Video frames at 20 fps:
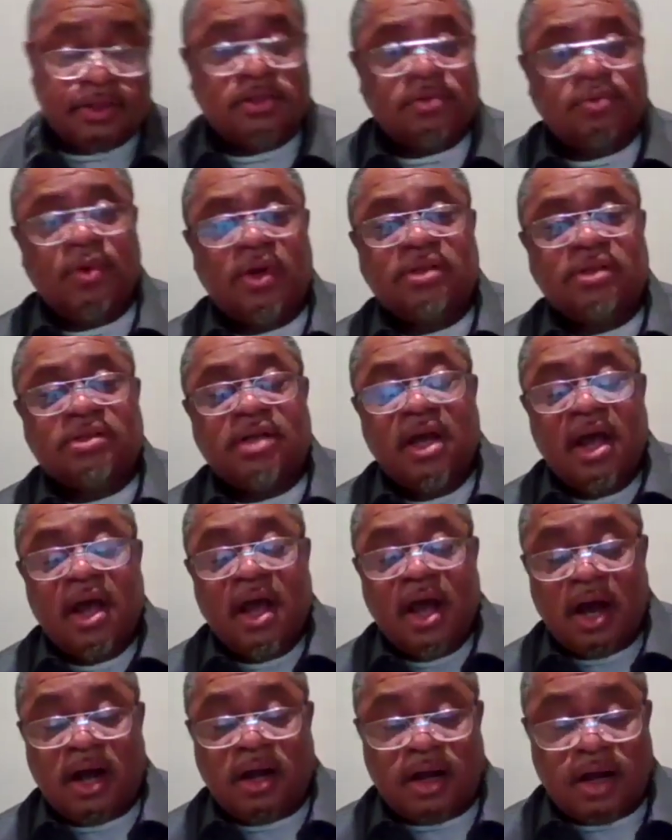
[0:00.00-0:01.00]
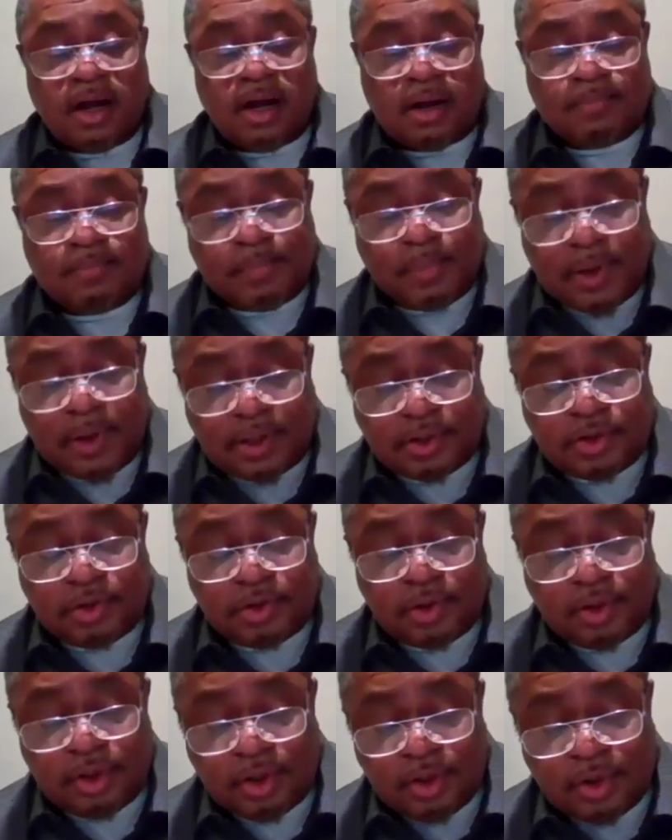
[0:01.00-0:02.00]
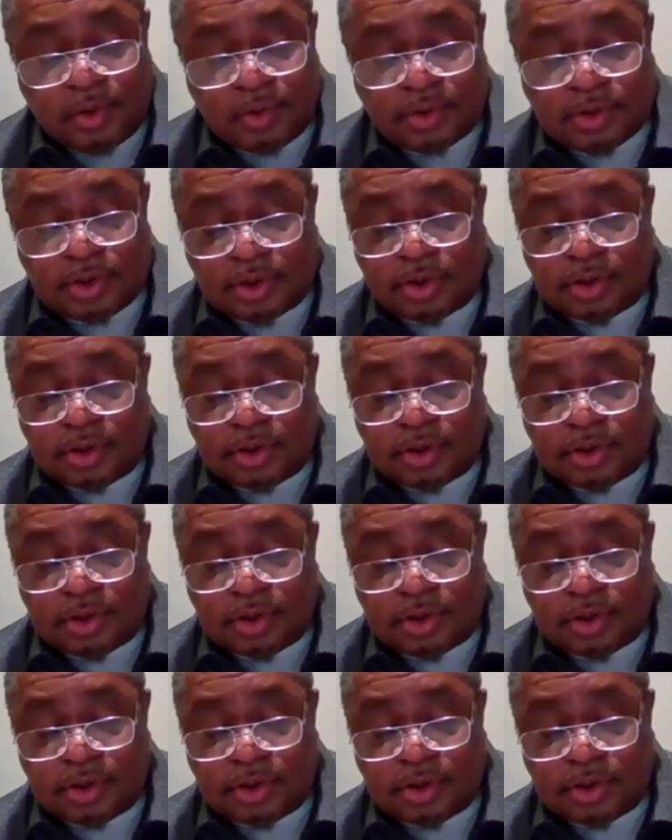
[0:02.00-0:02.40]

This was a picture used